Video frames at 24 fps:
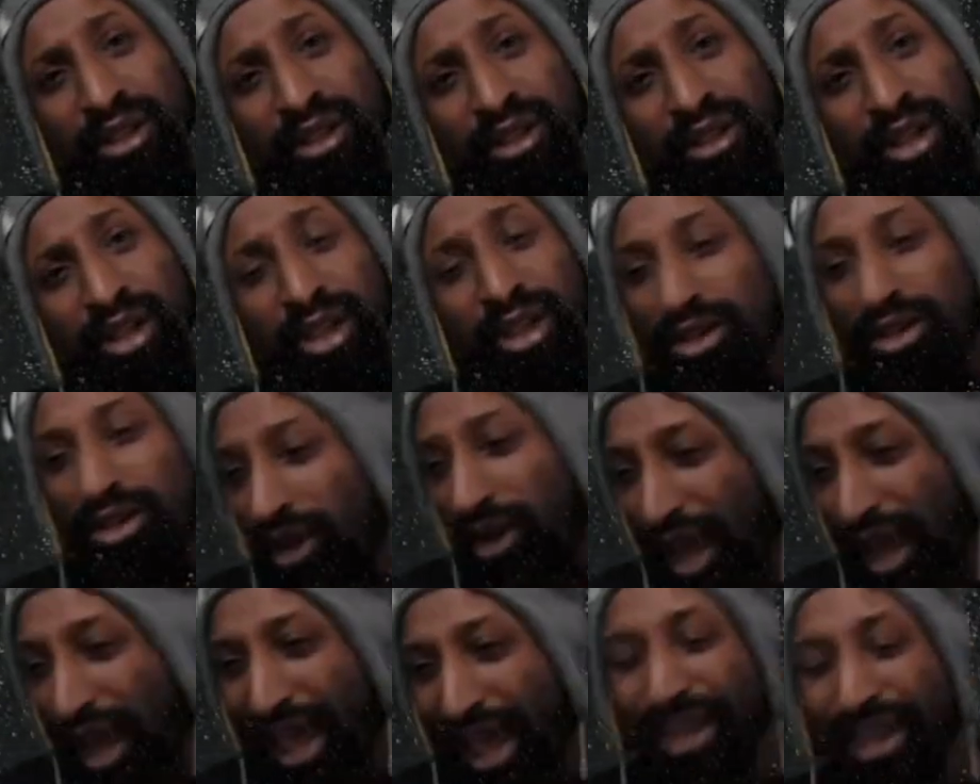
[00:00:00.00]
and your
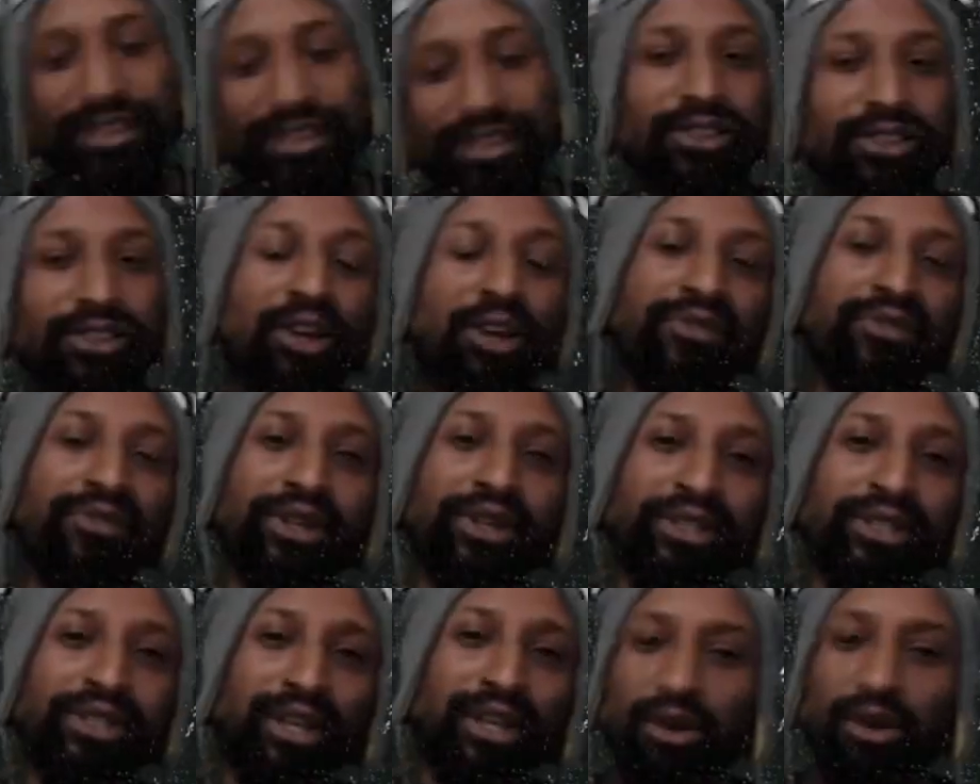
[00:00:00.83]
highest servant
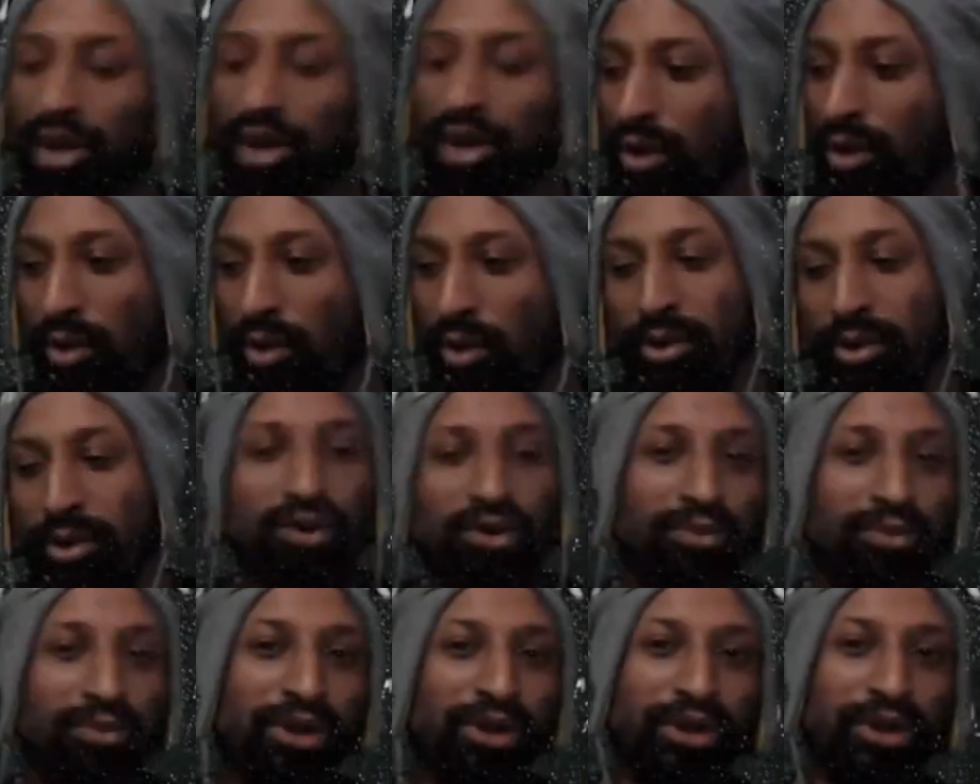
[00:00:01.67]
is there. Okay, what we
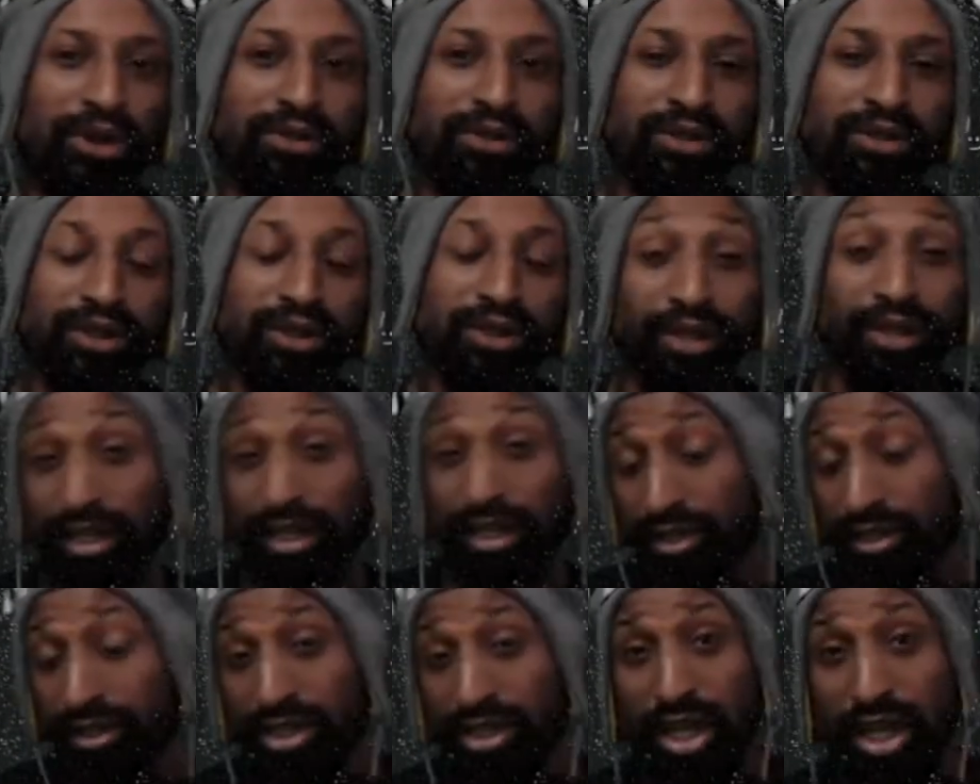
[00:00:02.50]
doing, boss?
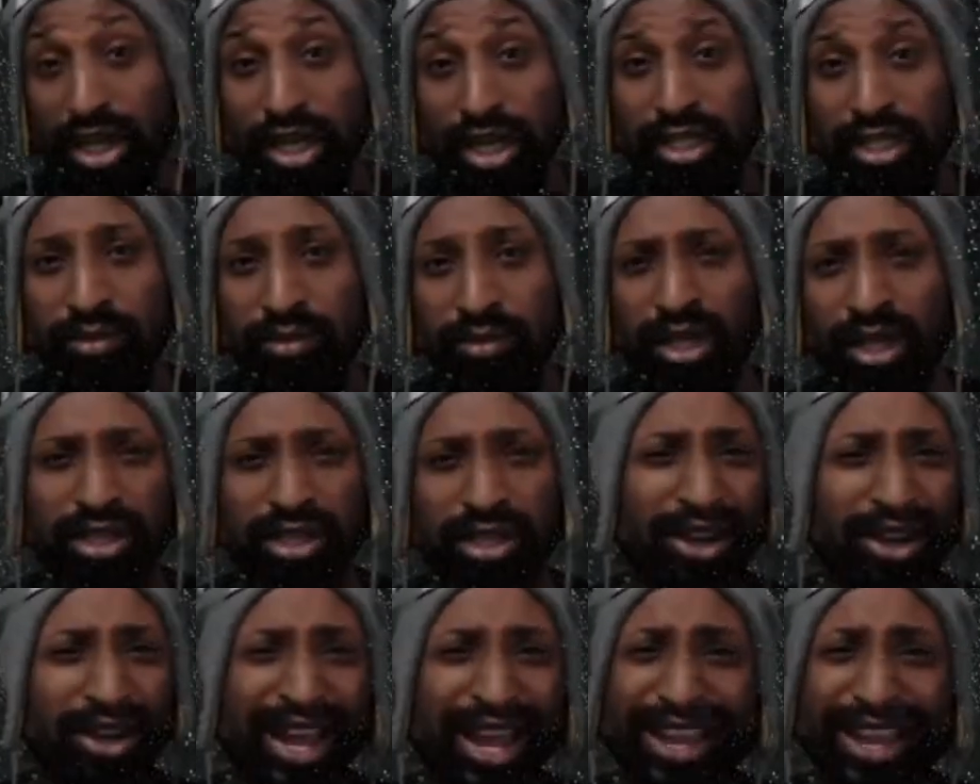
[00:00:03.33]
That's the judge up there.
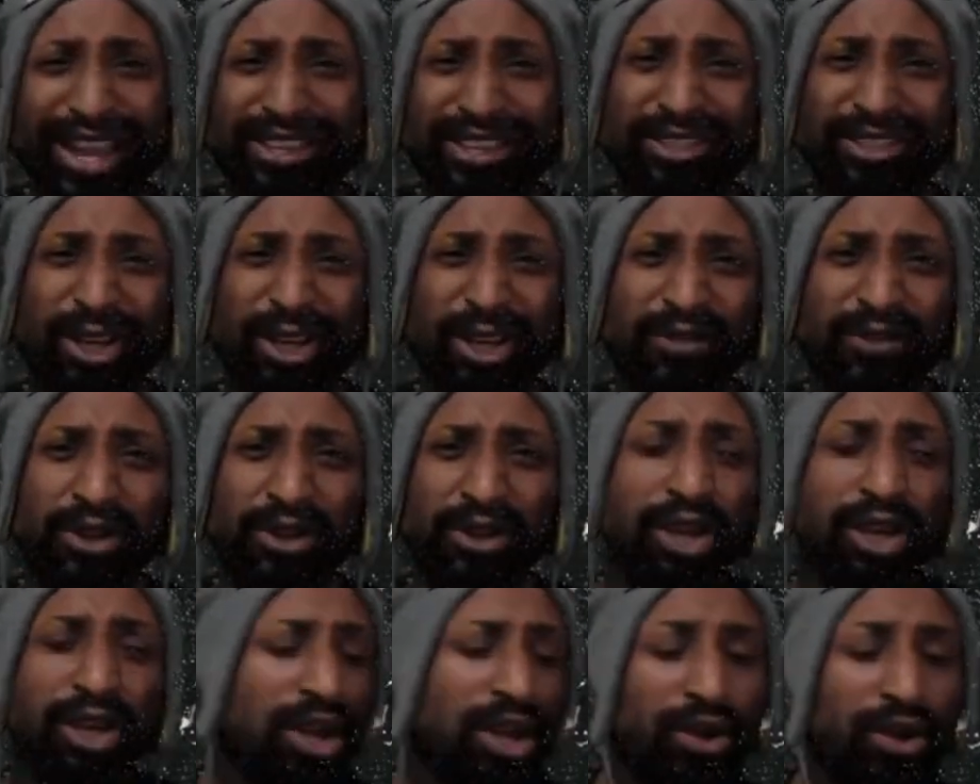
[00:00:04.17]
Your highest servant.
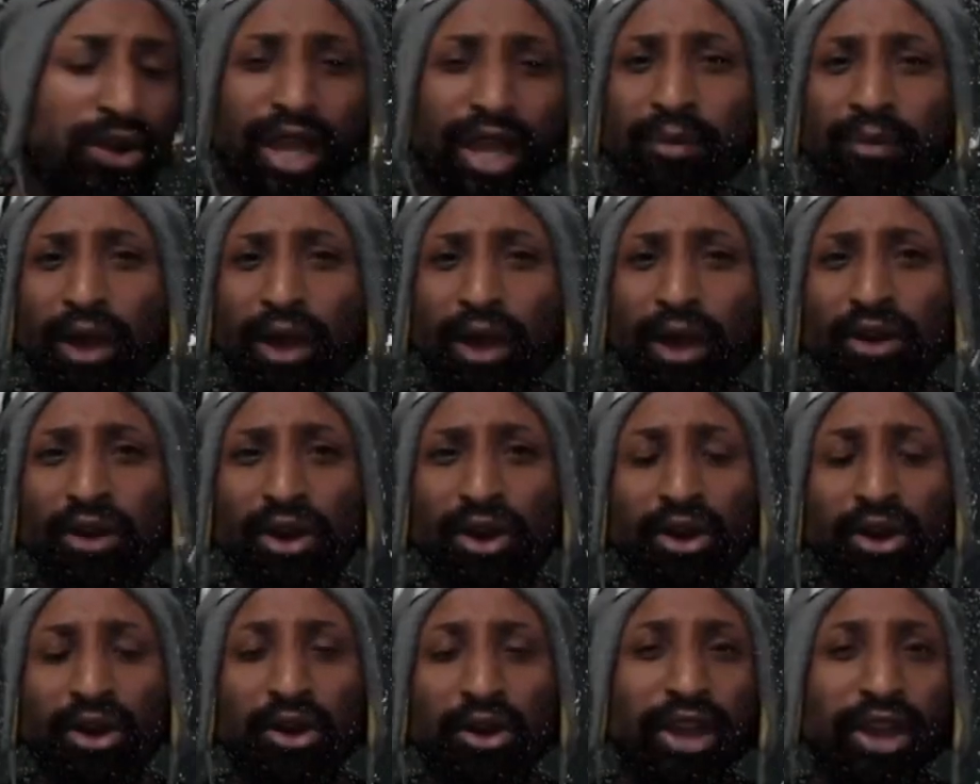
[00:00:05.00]
Okay,
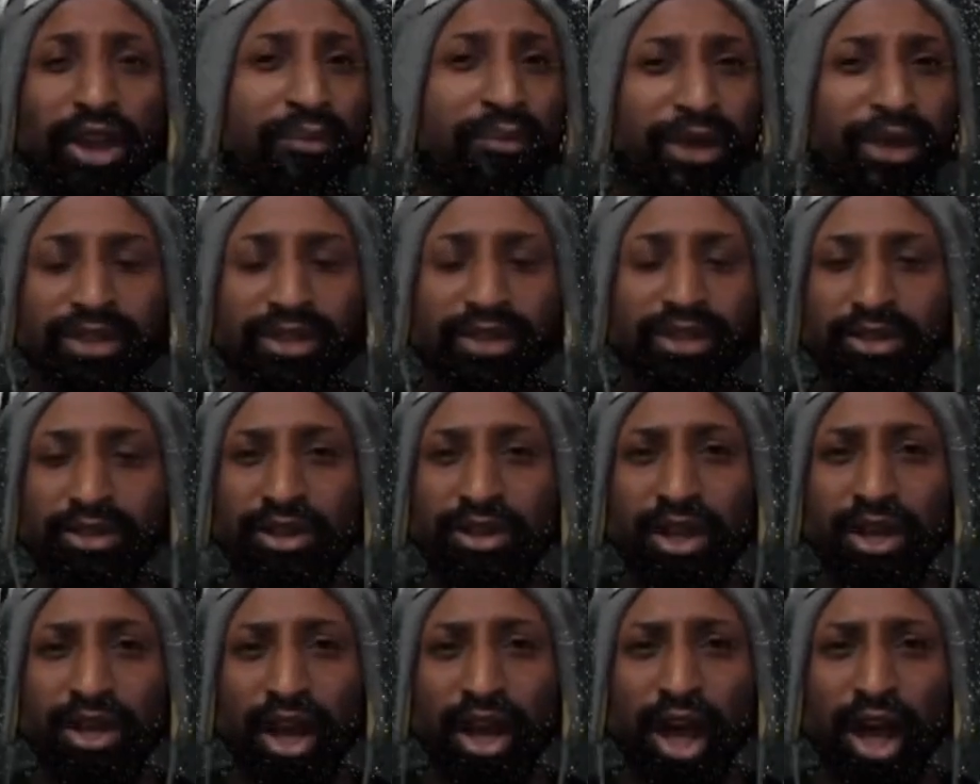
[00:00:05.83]
oh, oh, okay, Mister,
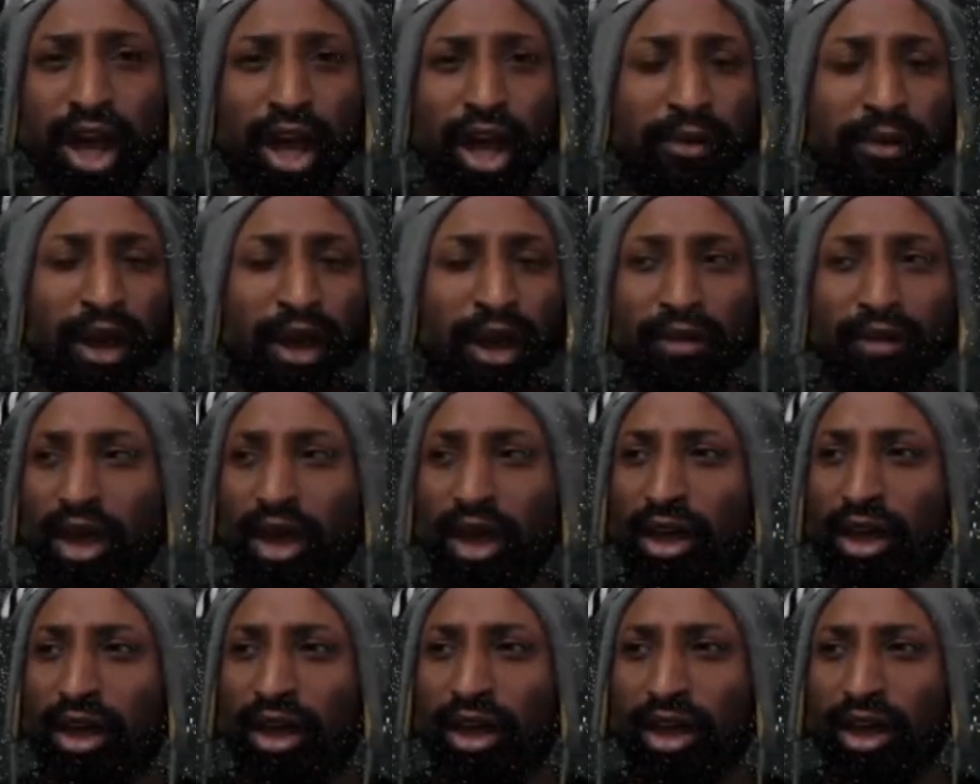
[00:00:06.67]
uh,
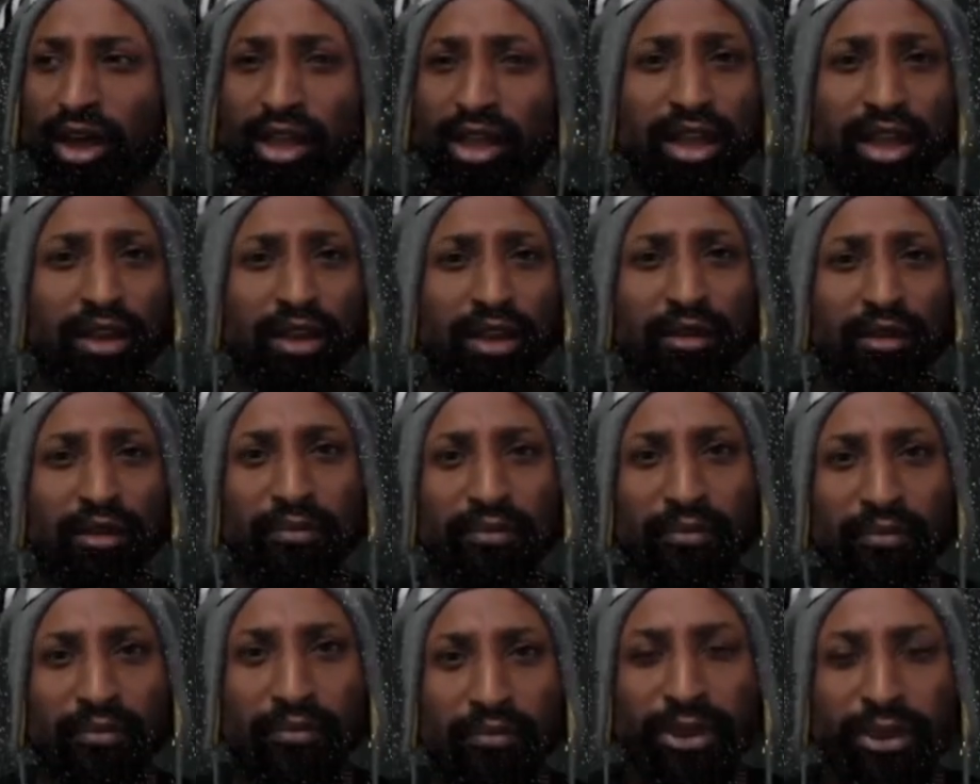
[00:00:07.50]
uh, uh
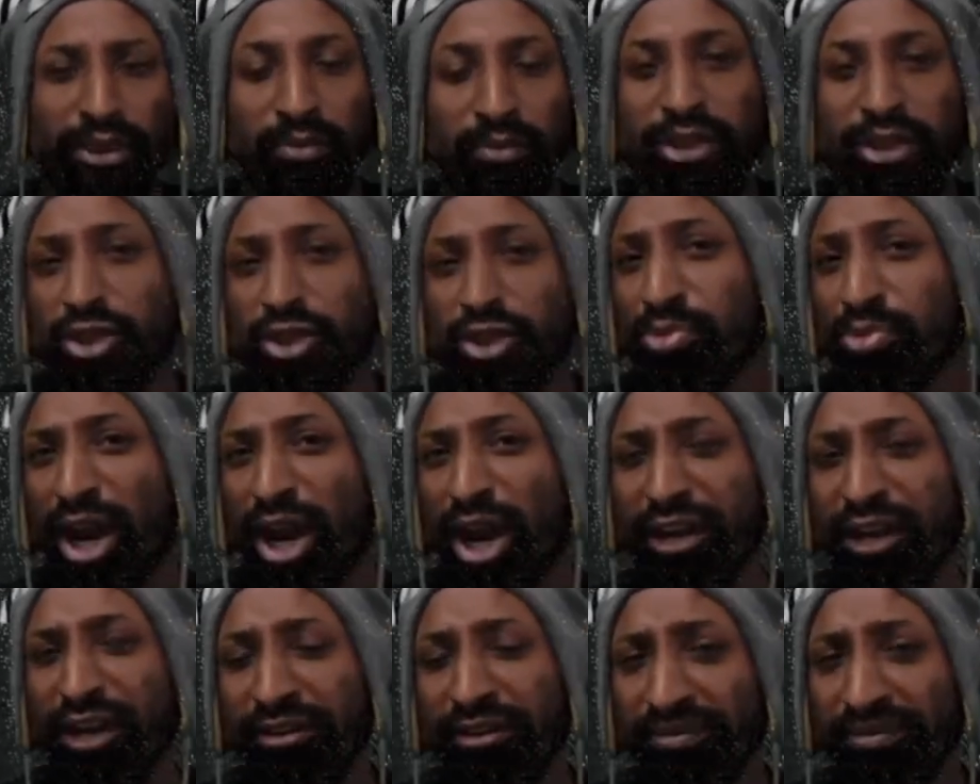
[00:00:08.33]
Mister
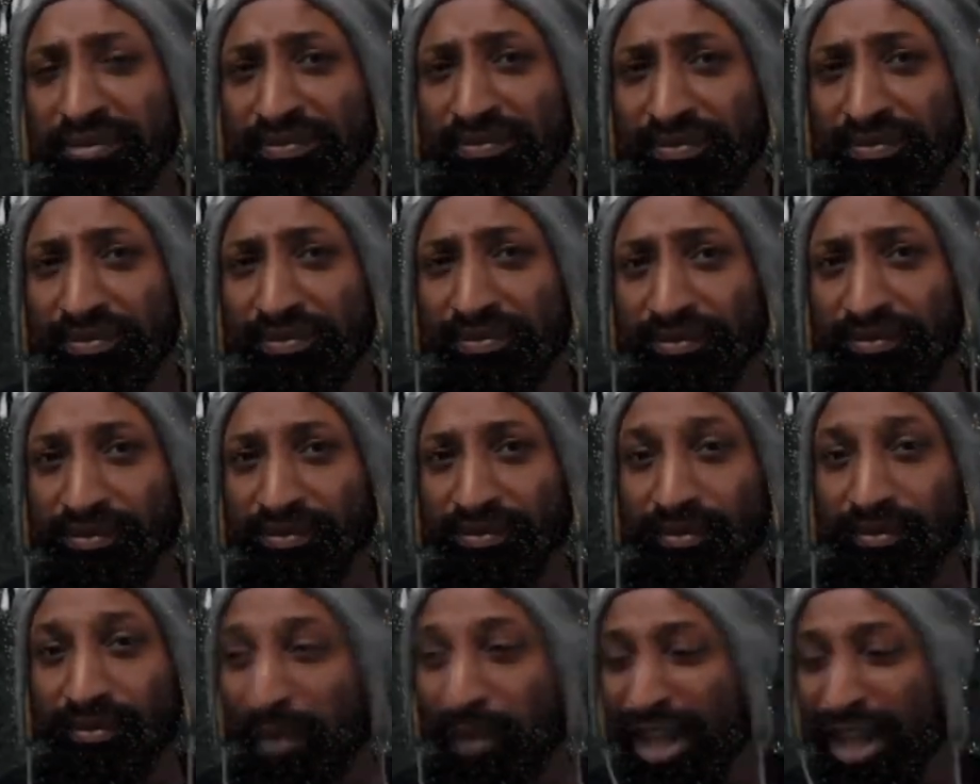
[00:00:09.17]
Brandon,
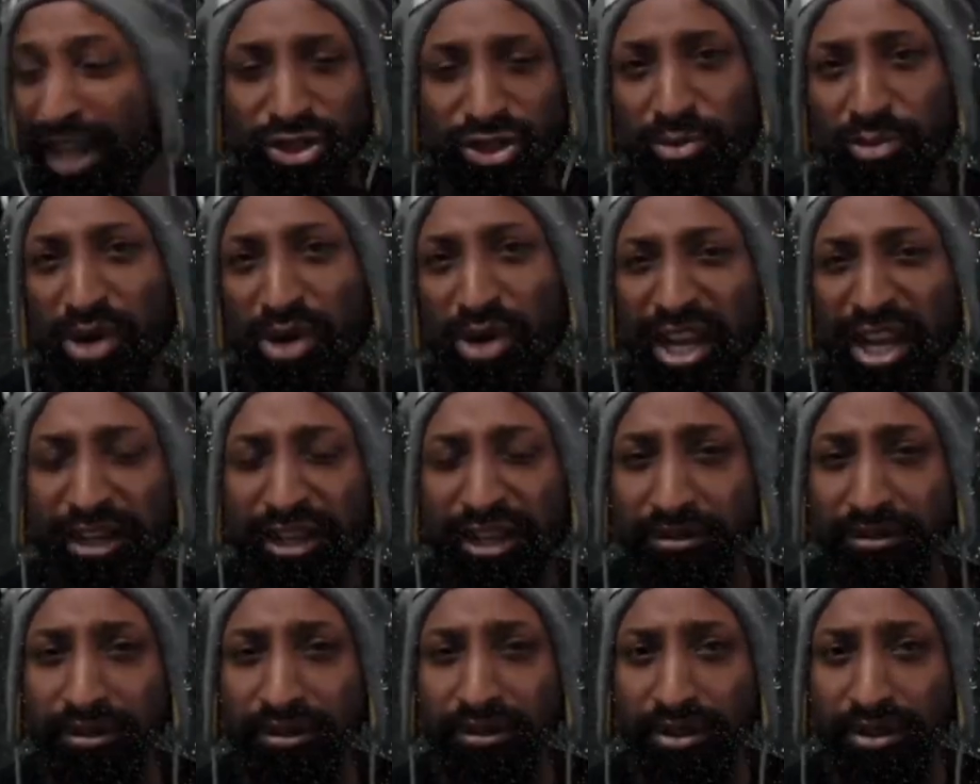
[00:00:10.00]
Master Brandon.